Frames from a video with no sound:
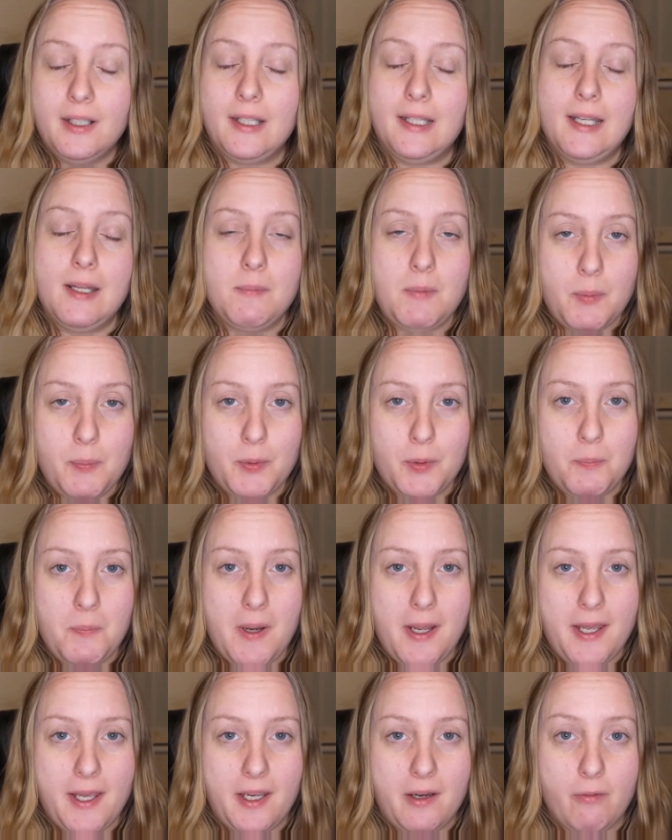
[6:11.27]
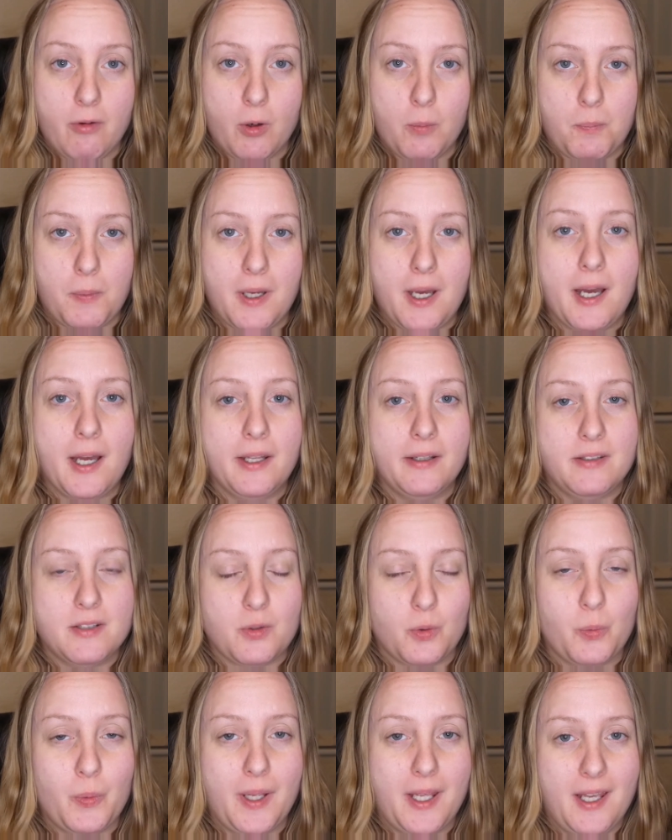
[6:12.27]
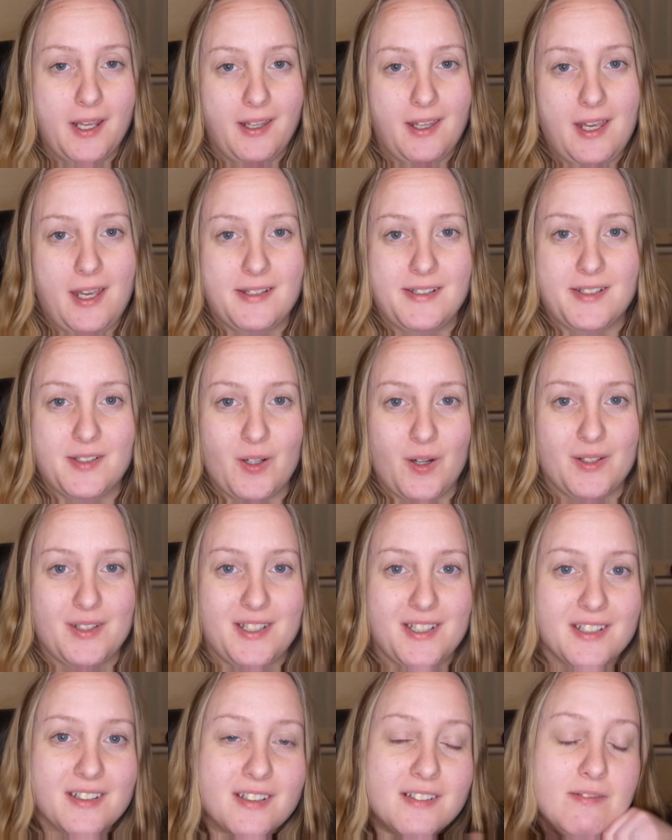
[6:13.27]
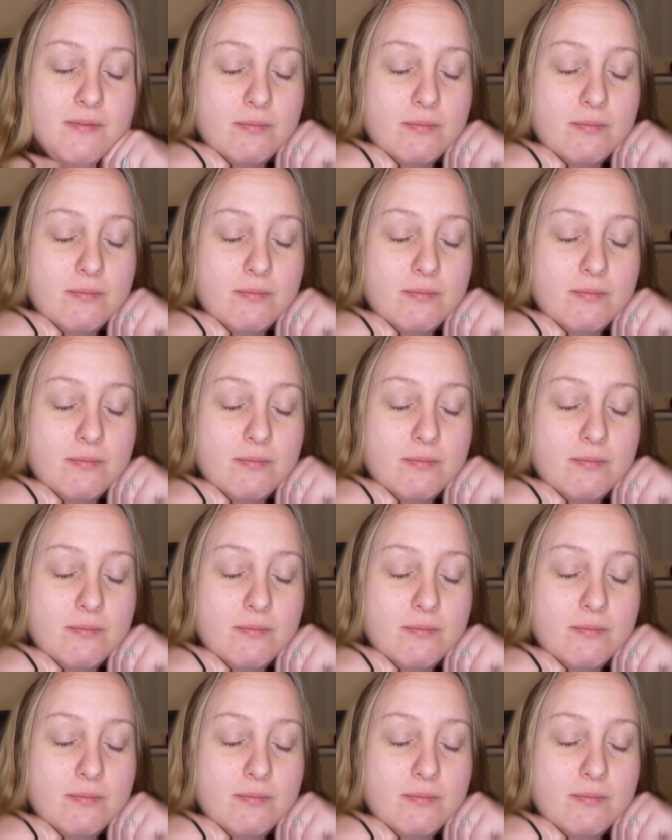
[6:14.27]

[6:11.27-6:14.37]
Let me put my hair up and we can get started.